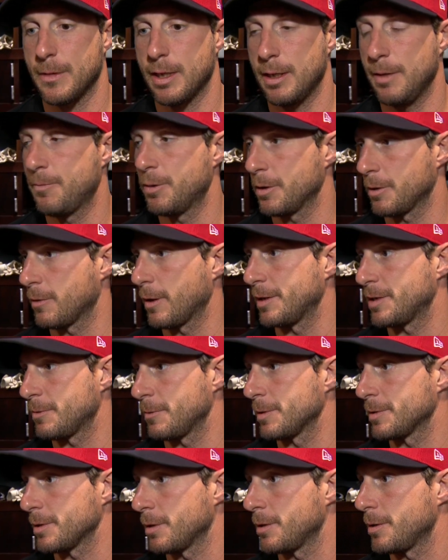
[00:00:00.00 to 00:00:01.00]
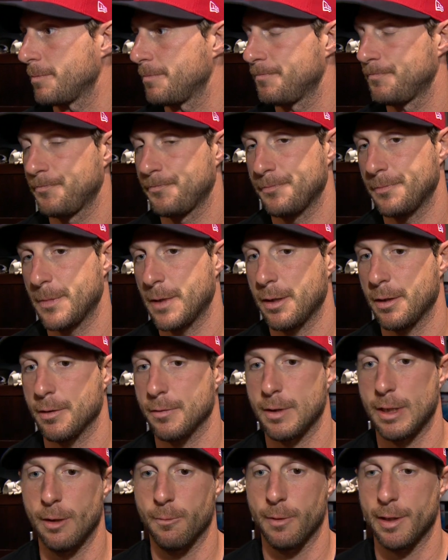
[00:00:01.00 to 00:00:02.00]
He put great swings on him. You know,
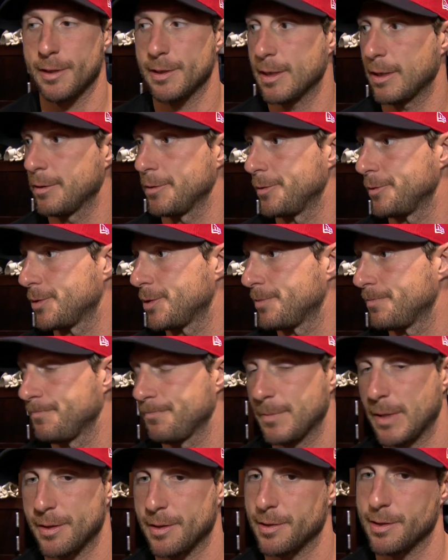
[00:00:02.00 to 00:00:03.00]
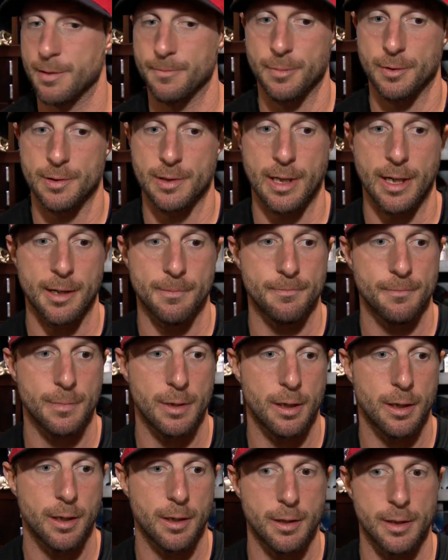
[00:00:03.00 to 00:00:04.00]
he wins, I lose. That's as simple as that.
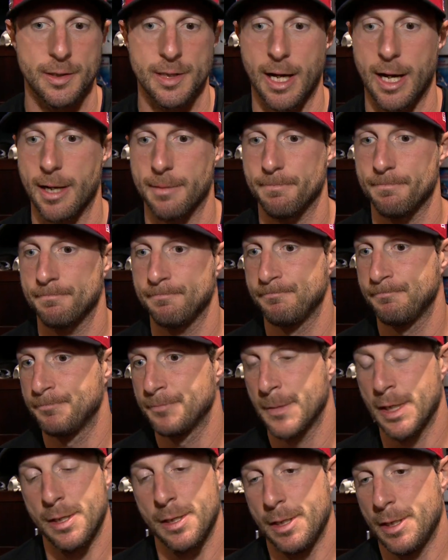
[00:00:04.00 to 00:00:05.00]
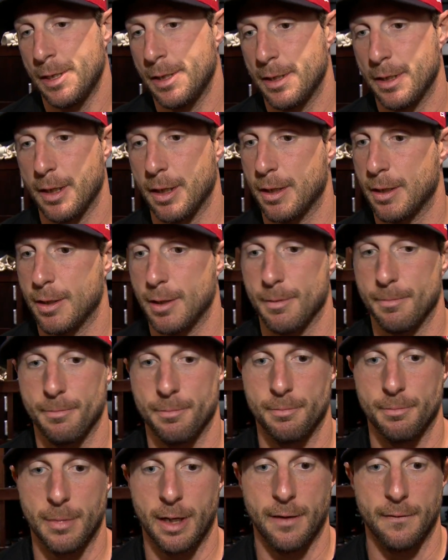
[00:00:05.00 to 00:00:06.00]
He's hot. Yeah,
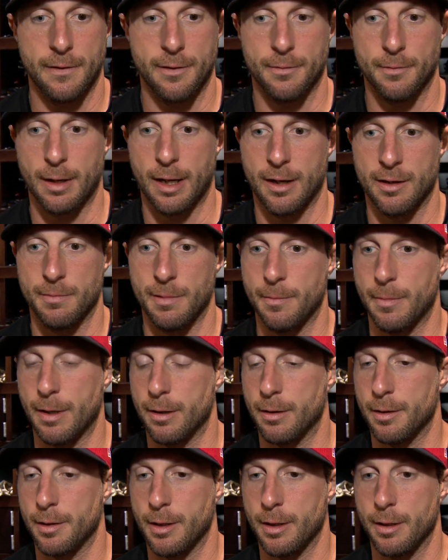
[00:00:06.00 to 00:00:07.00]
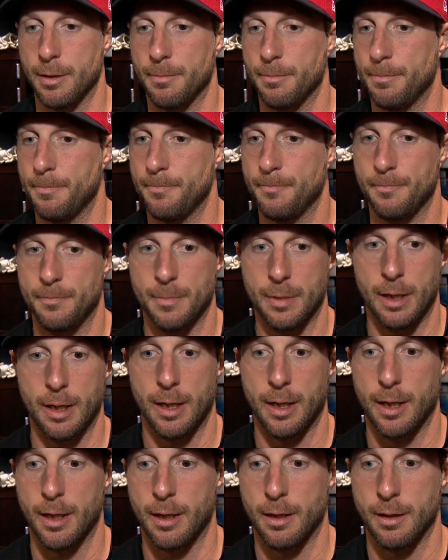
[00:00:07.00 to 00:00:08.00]
I have to be better than him.
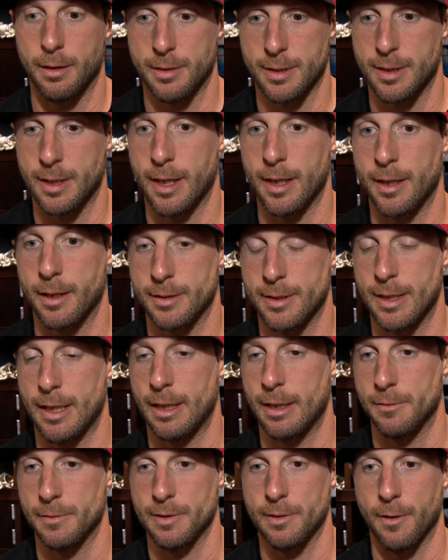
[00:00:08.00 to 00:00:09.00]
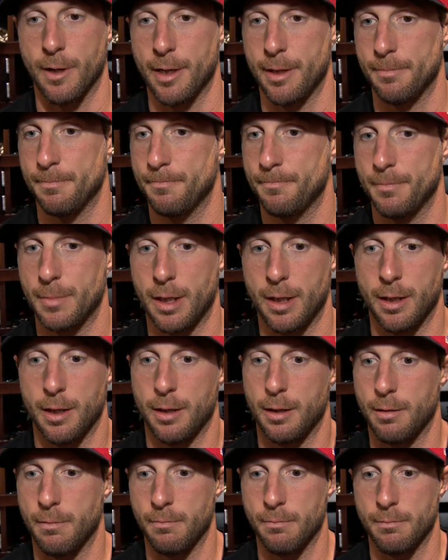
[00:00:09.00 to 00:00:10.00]
And today he was great.
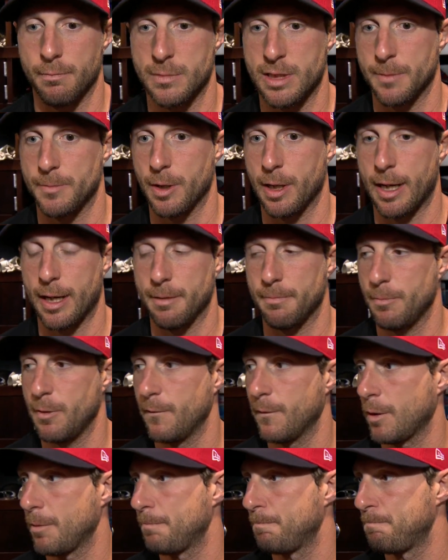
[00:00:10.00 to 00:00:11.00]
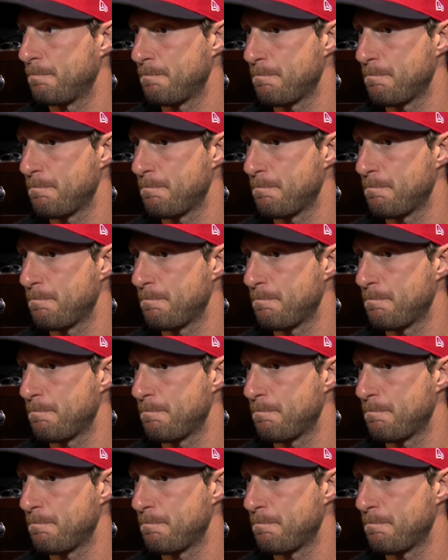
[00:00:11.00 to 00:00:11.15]
And tip your hat and move on.